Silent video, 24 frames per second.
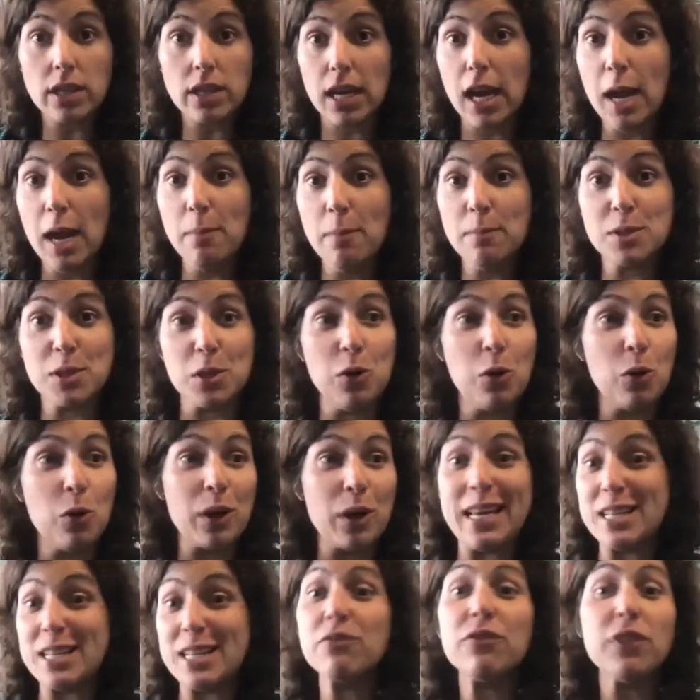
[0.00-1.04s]
so he's
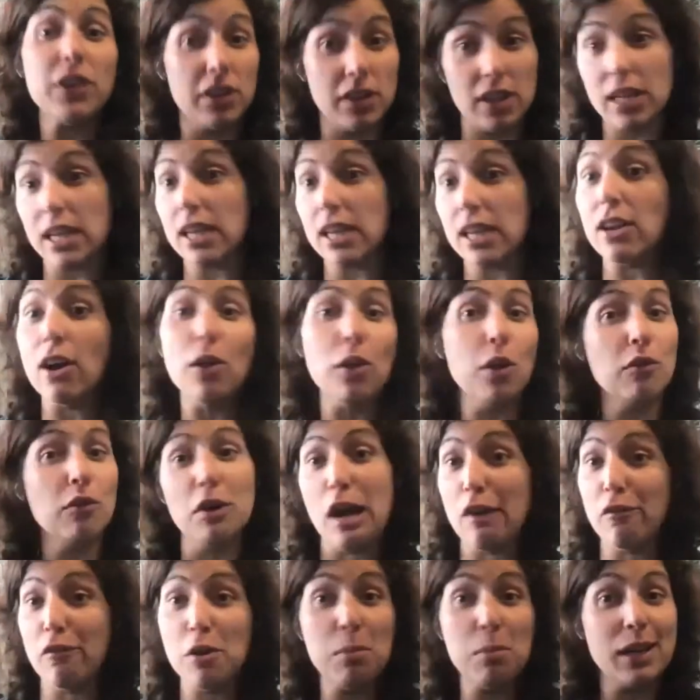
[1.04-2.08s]
feeling it all over
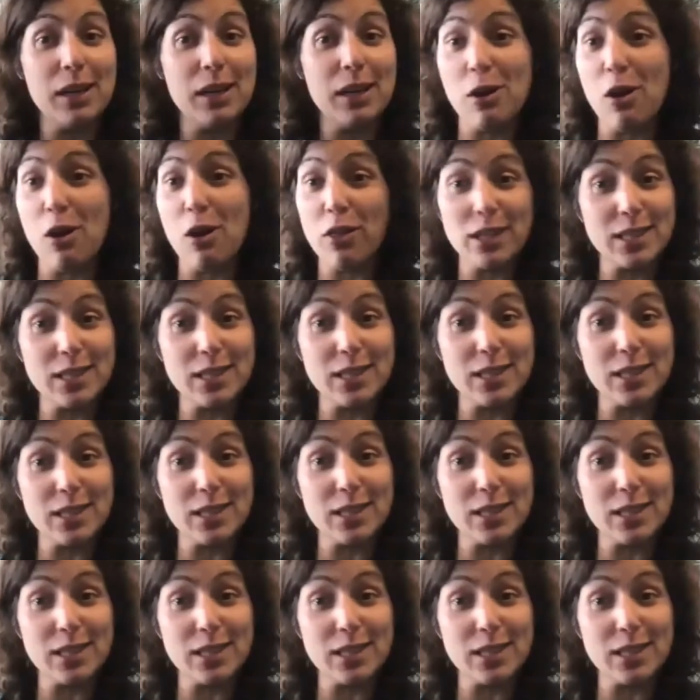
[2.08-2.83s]
everybody all the time.